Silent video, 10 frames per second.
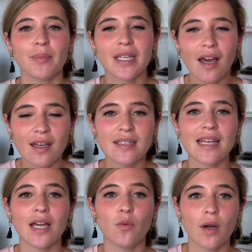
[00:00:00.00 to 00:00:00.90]
because
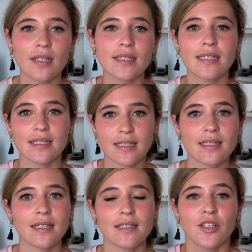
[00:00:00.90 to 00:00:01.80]
I was
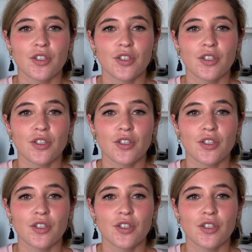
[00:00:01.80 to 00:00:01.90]
consistent.